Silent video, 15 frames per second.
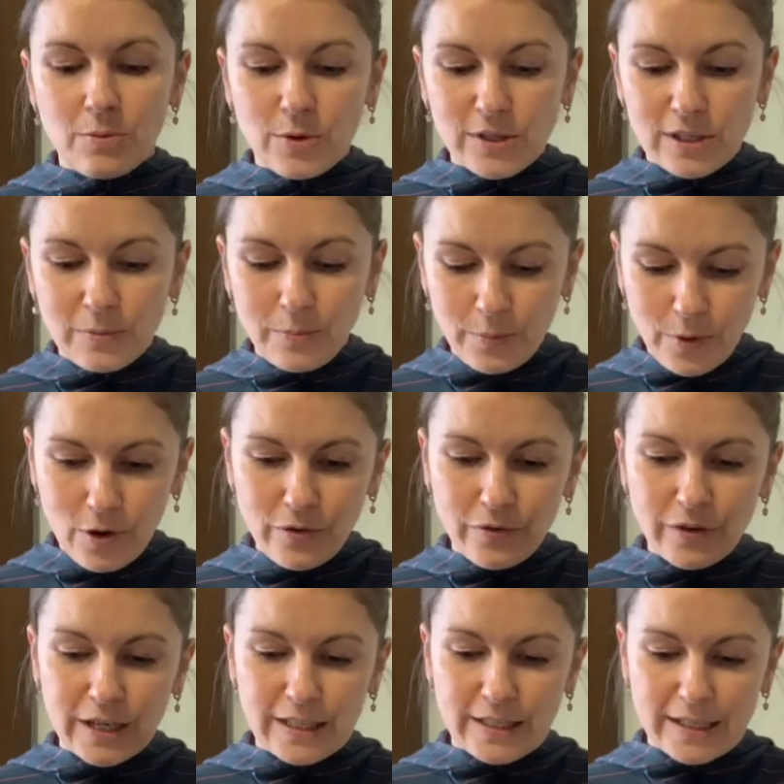was a
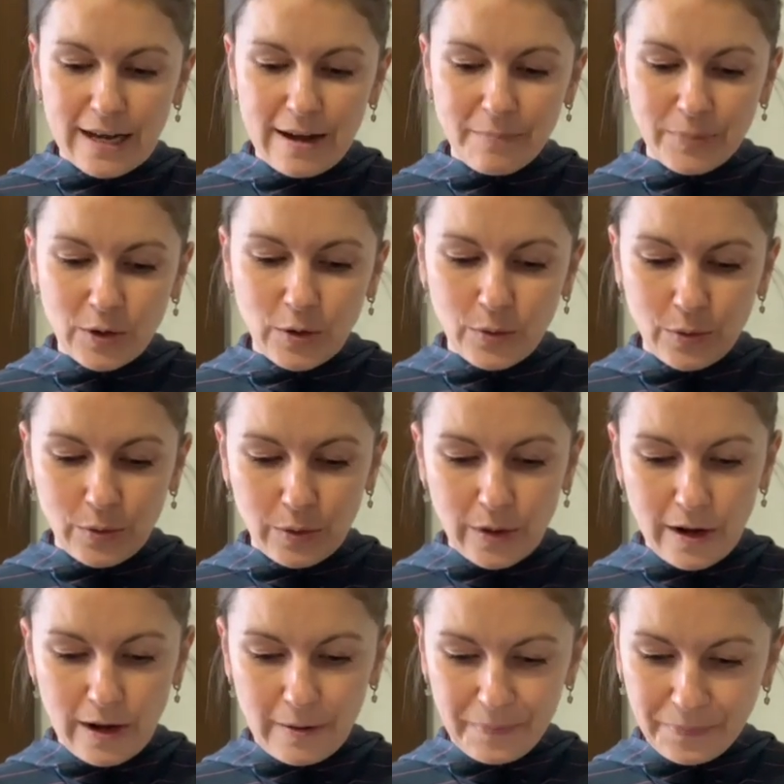prophet who
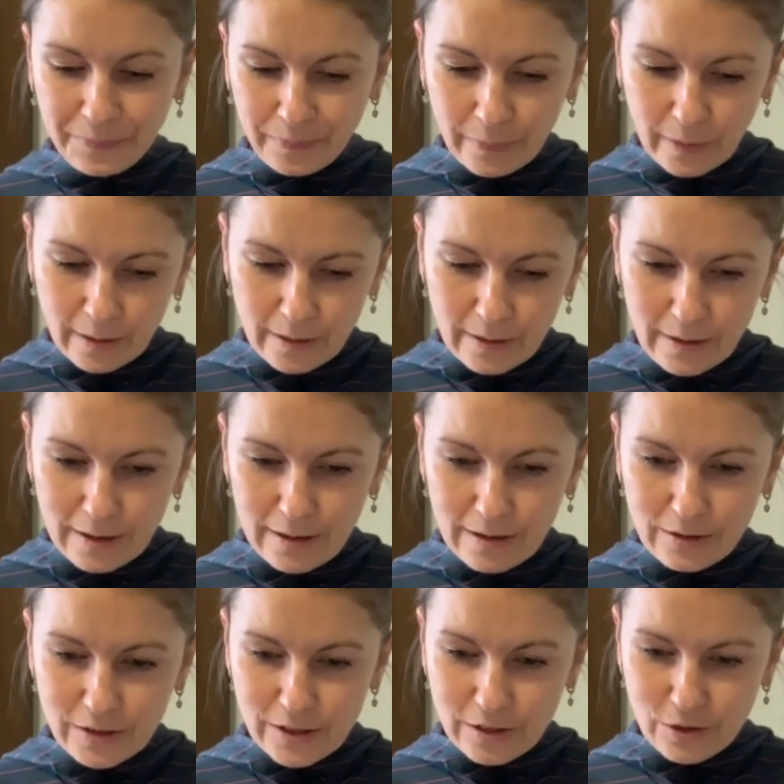
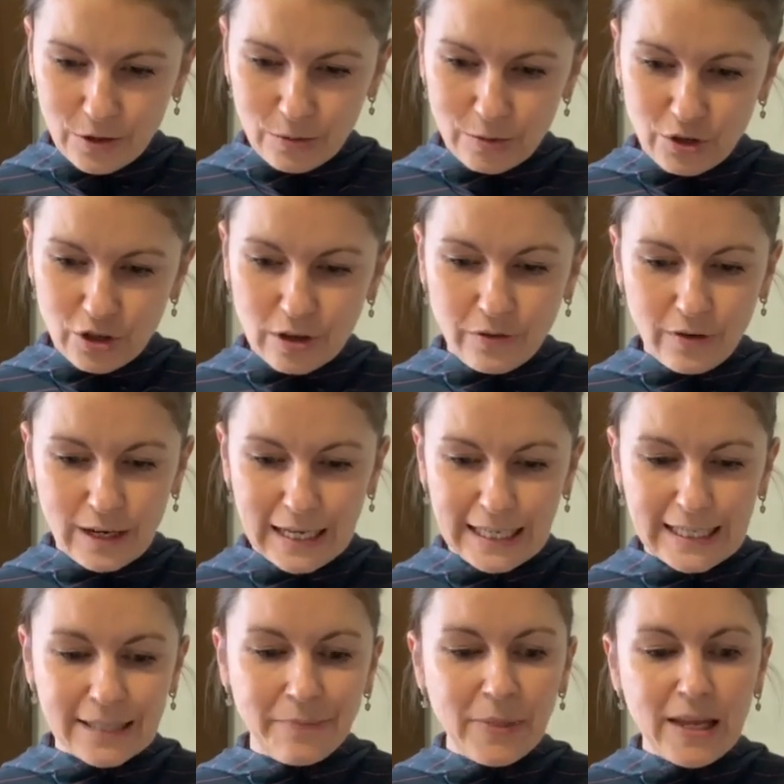I'll tell you which
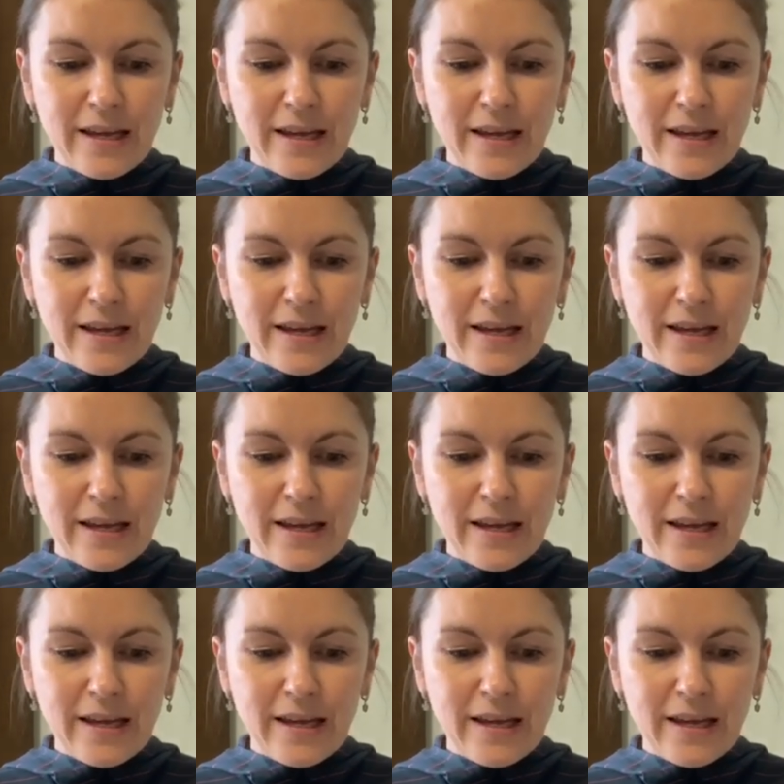Orphalis.